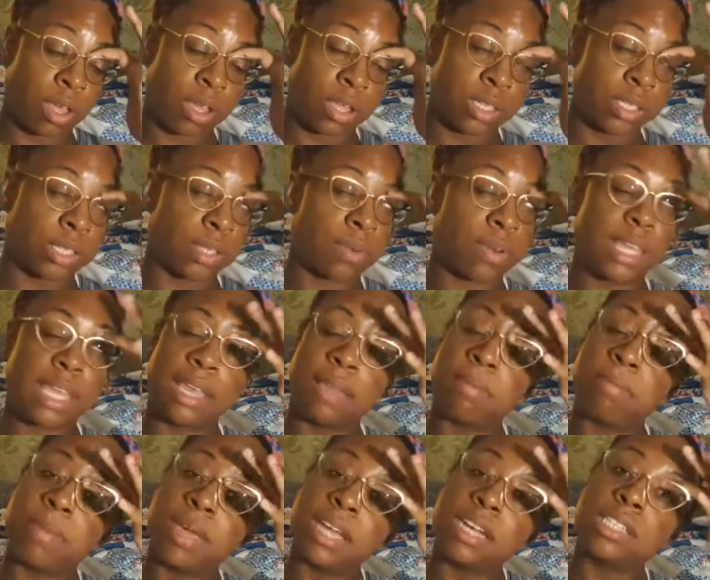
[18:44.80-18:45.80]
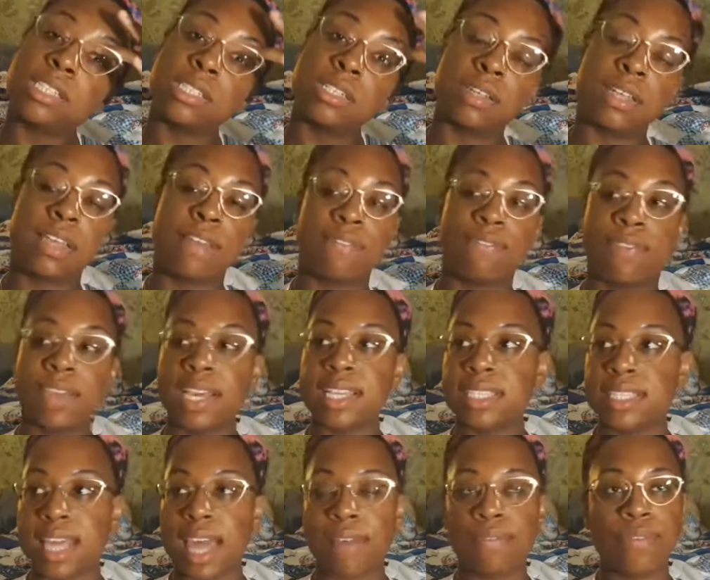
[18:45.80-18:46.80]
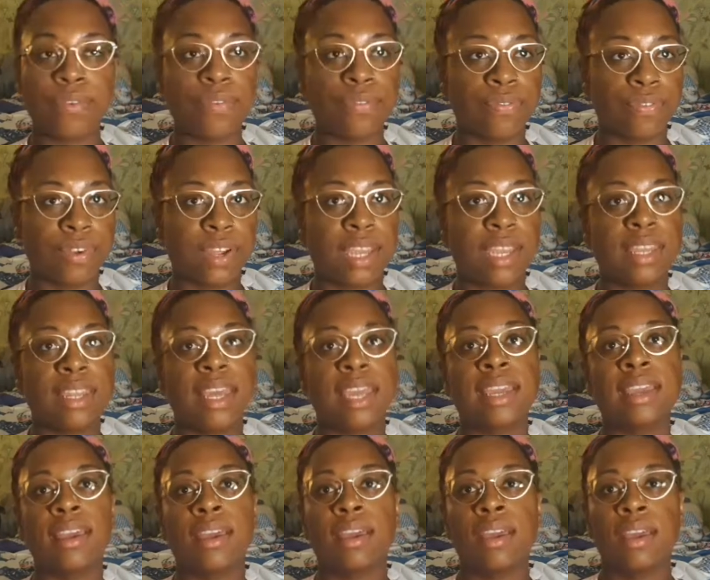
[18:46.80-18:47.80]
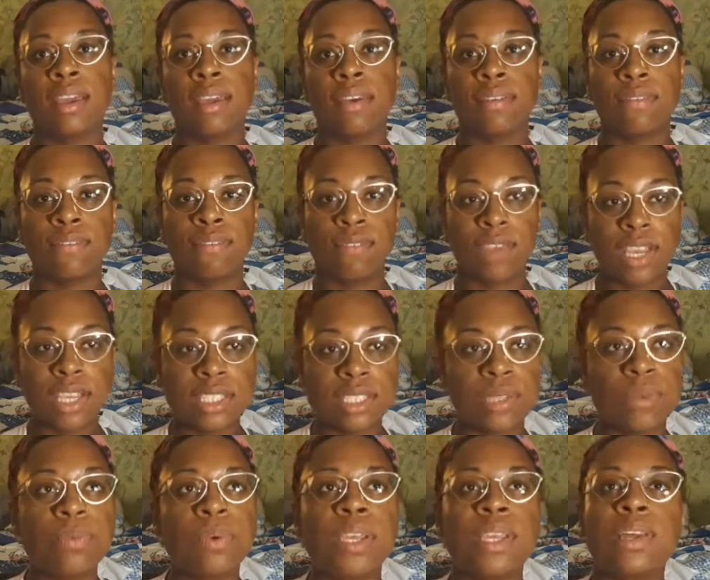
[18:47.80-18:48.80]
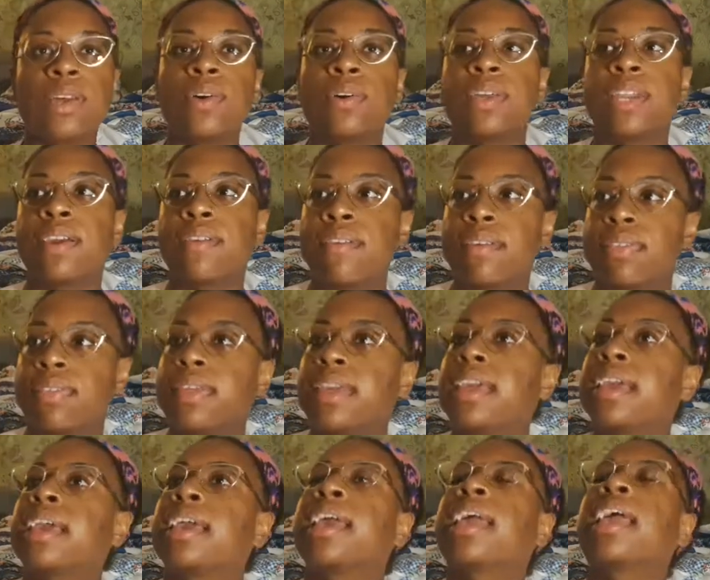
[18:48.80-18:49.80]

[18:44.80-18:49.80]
So he fixed that for free, like fixed the wheel and everything.